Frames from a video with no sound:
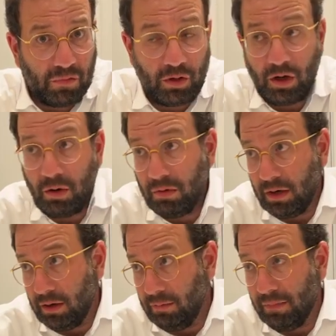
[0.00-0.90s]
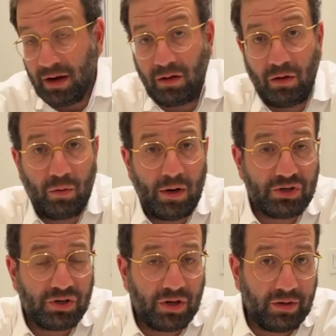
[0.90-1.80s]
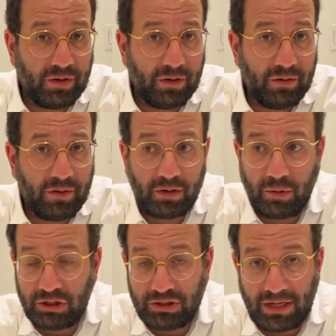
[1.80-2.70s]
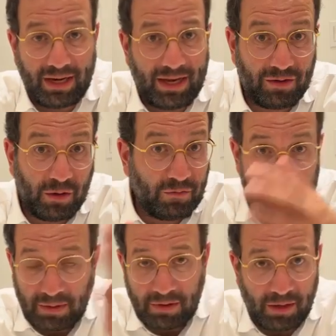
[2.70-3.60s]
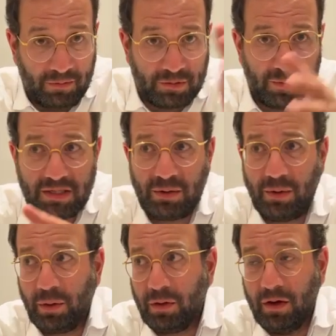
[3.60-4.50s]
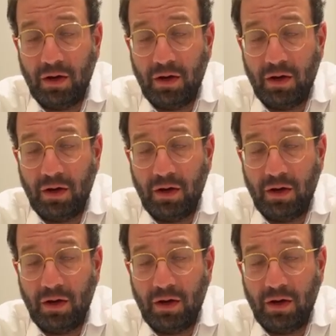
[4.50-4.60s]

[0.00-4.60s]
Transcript: A medical question, a question that he know for something he was busy with.